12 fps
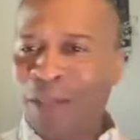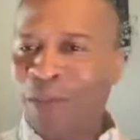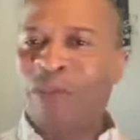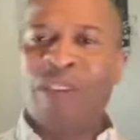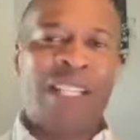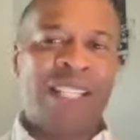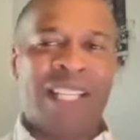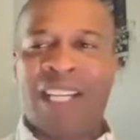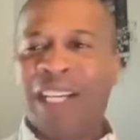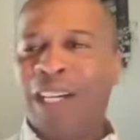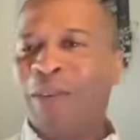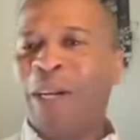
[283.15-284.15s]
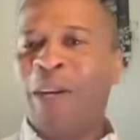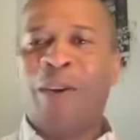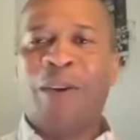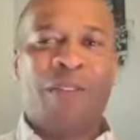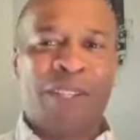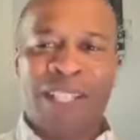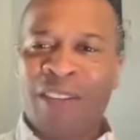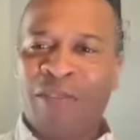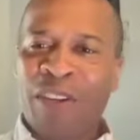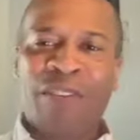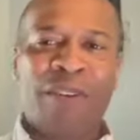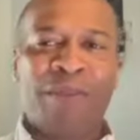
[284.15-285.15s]
Provenza, we go over to
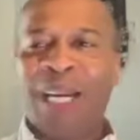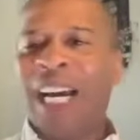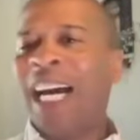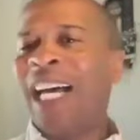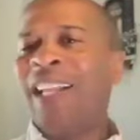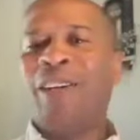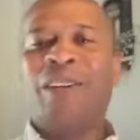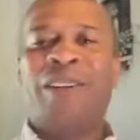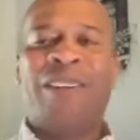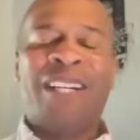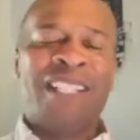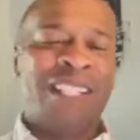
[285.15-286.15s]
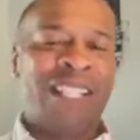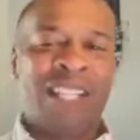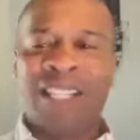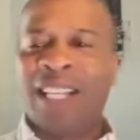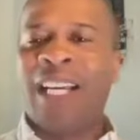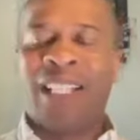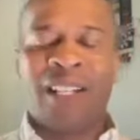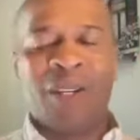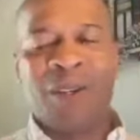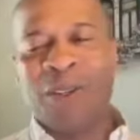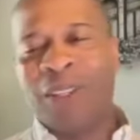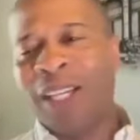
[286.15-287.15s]
Biba Migado, and just like the
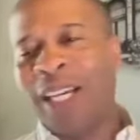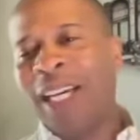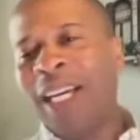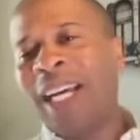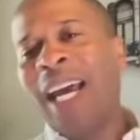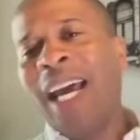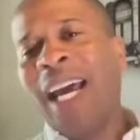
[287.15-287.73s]
whole thing.